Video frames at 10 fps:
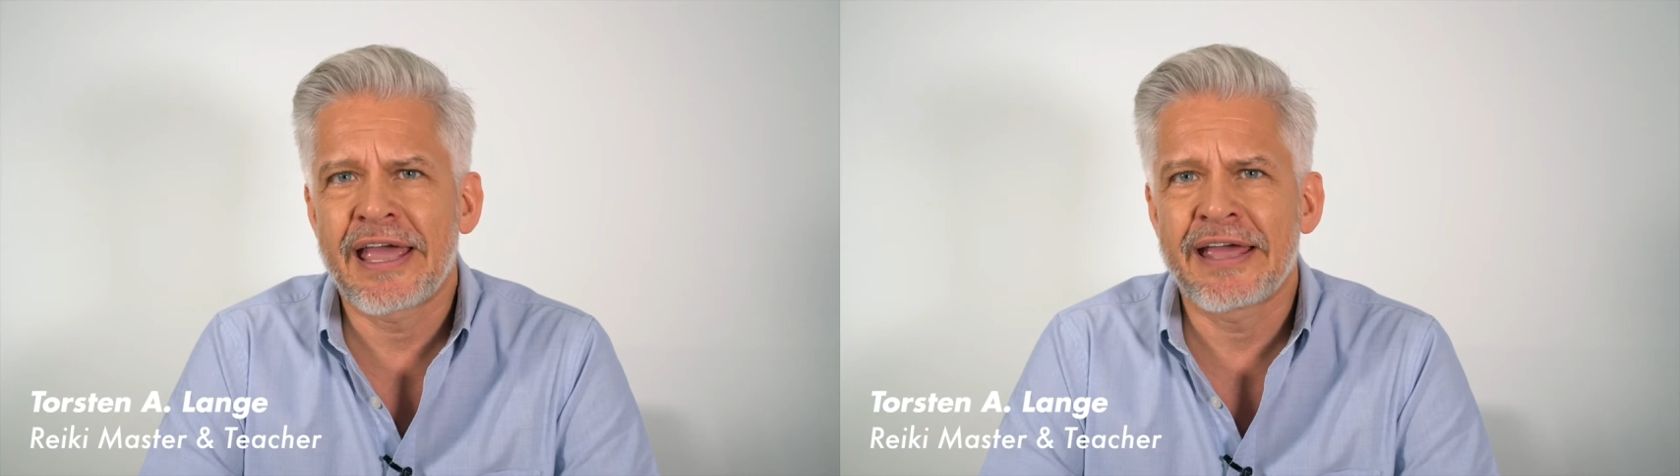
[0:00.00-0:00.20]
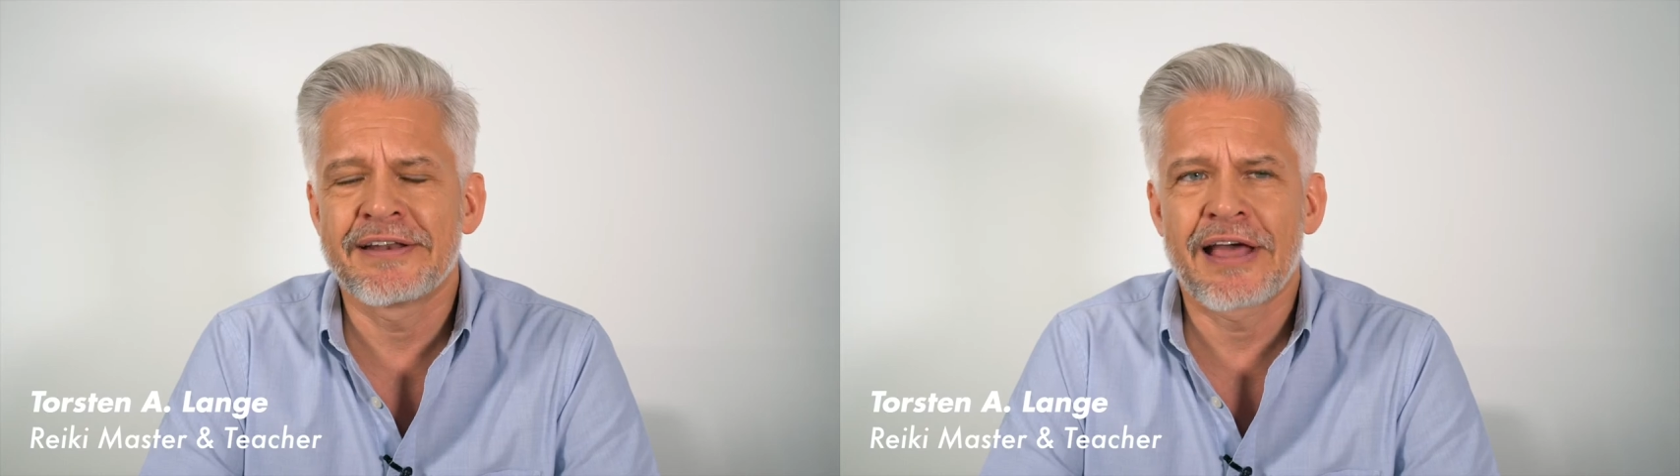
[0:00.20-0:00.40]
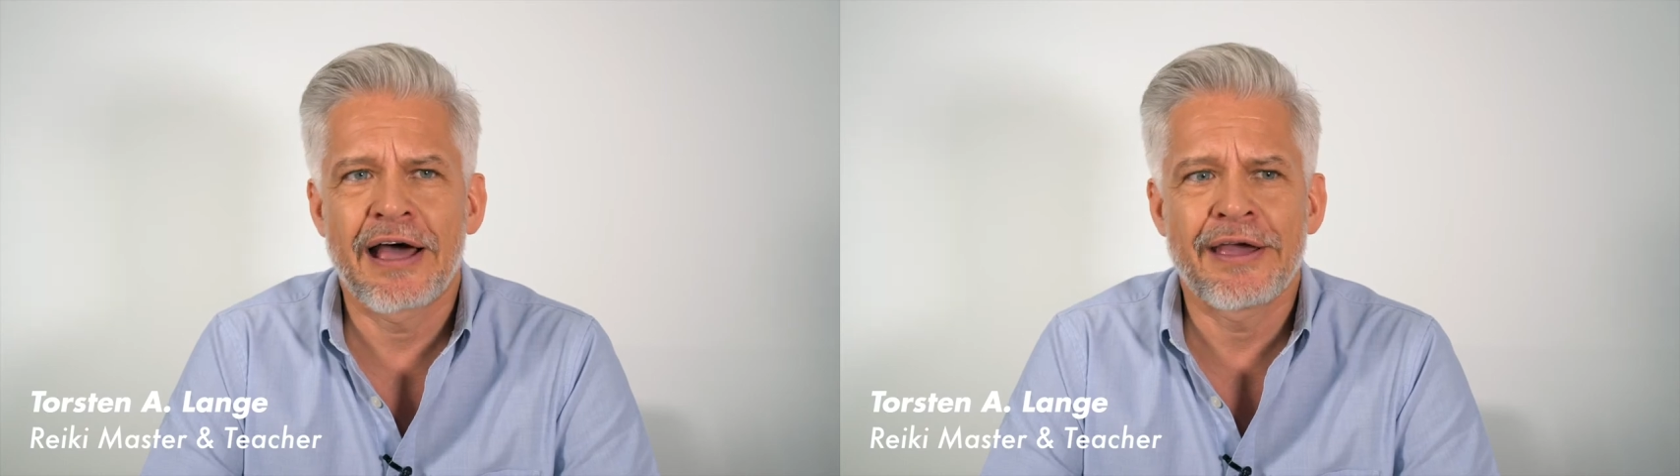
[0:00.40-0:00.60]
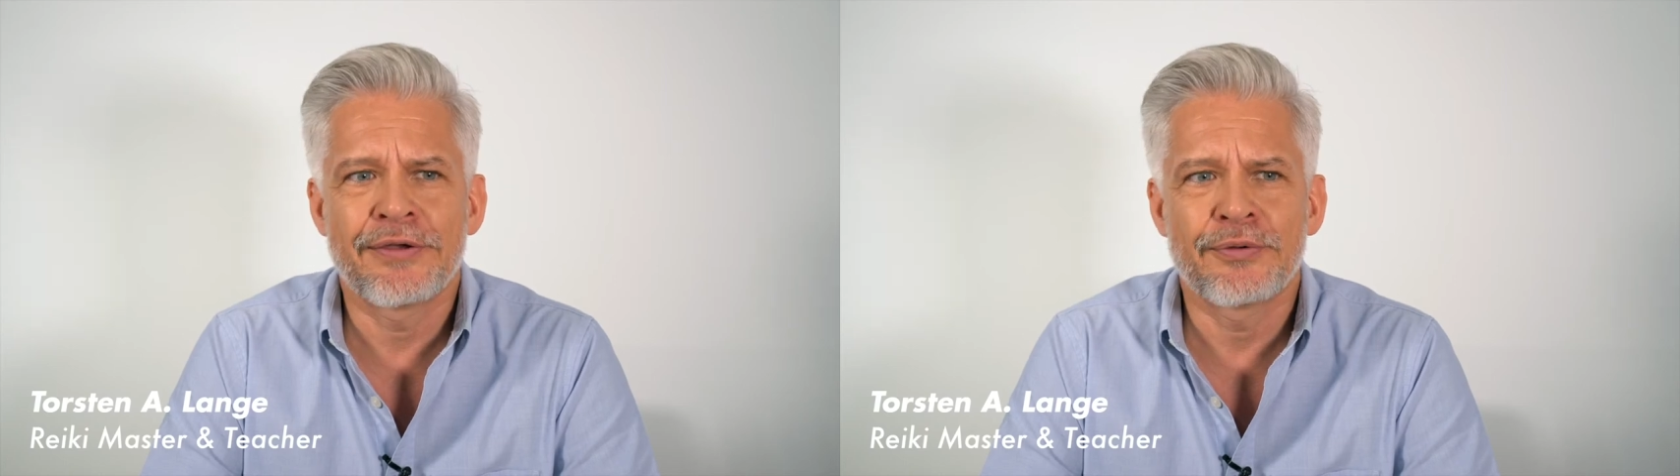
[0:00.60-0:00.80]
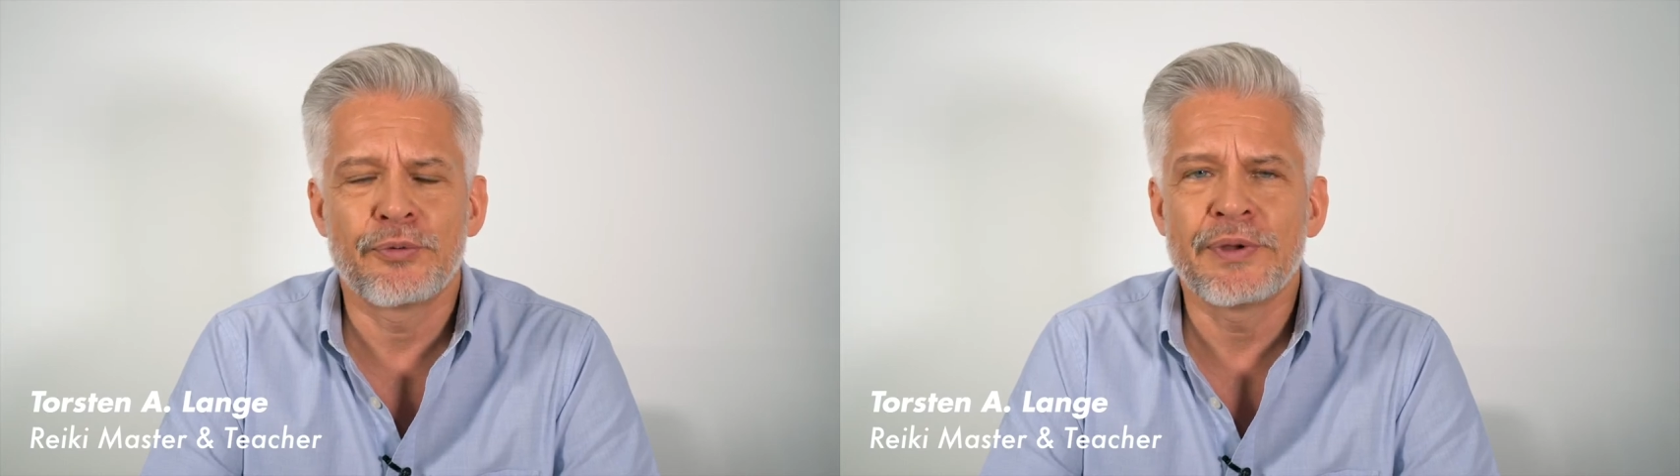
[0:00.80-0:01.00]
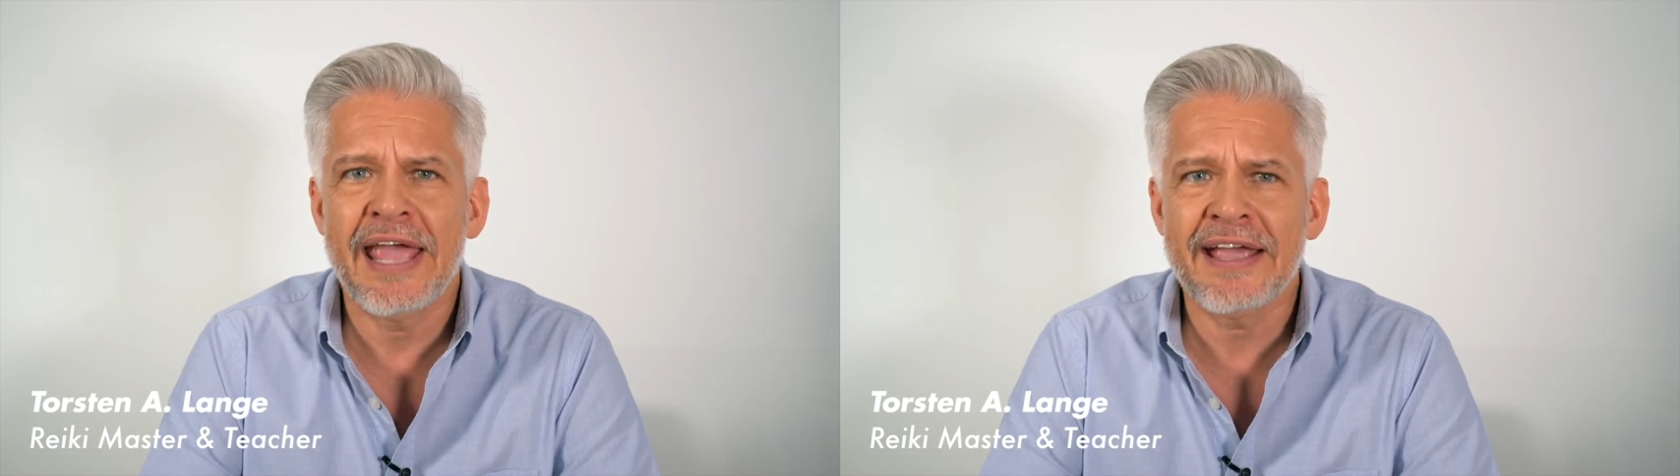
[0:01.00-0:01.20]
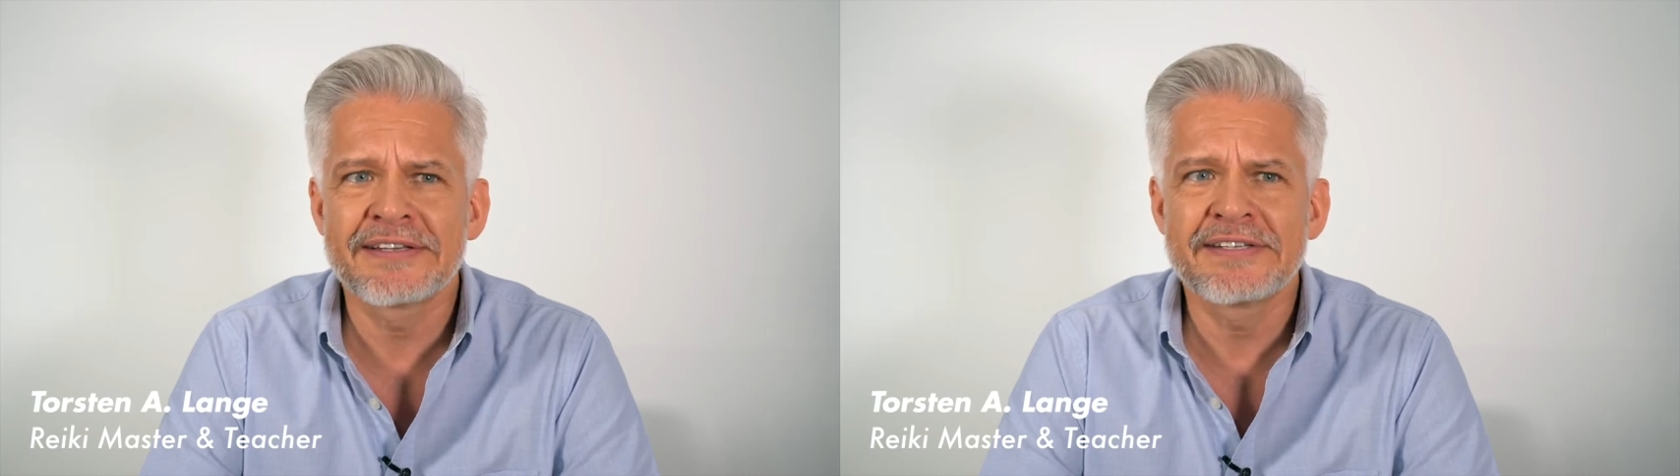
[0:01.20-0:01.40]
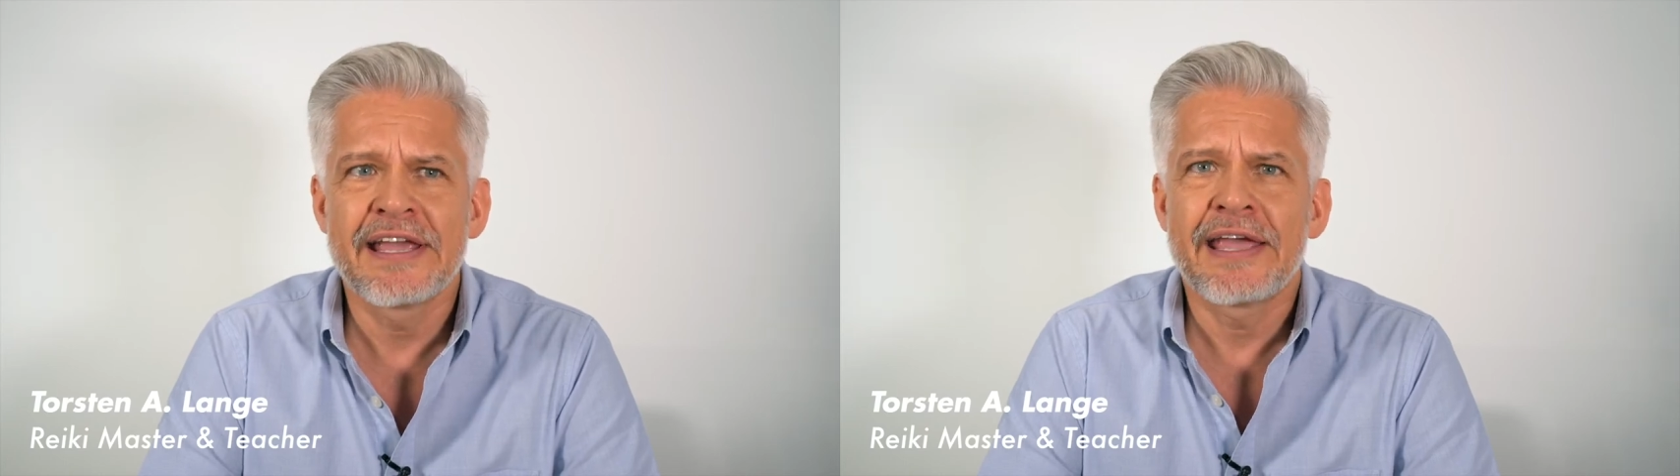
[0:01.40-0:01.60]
and I react